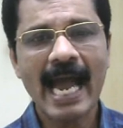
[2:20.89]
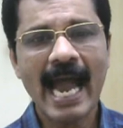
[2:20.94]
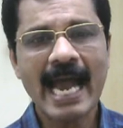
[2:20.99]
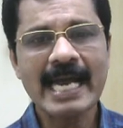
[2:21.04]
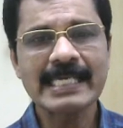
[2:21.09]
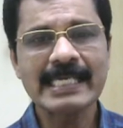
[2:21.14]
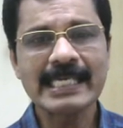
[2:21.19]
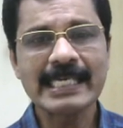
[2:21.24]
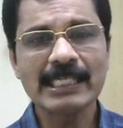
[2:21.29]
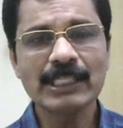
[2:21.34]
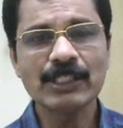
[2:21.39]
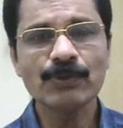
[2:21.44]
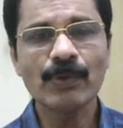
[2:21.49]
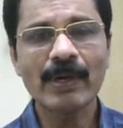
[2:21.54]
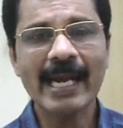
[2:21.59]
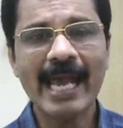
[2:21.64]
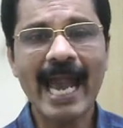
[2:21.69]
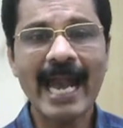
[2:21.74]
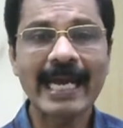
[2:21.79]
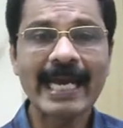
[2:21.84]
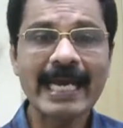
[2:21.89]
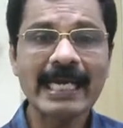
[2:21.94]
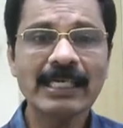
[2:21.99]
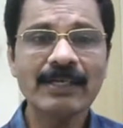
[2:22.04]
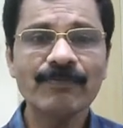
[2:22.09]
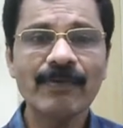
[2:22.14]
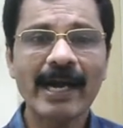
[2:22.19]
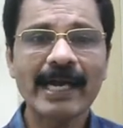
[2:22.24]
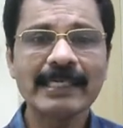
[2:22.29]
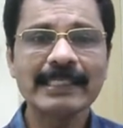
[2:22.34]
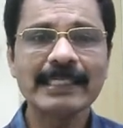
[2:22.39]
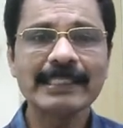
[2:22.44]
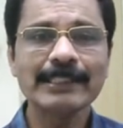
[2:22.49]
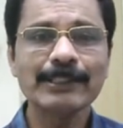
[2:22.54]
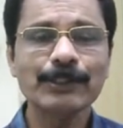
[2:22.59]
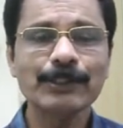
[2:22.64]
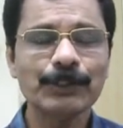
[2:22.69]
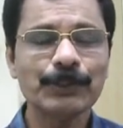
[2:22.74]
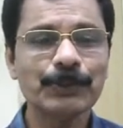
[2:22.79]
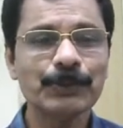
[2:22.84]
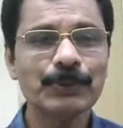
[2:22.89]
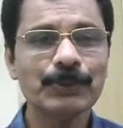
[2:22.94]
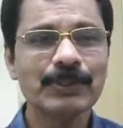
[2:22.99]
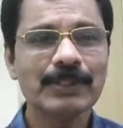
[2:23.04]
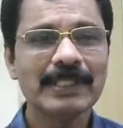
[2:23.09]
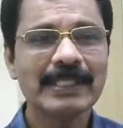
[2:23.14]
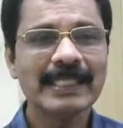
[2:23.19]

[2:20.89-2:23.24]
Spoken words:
and each one again divided into two.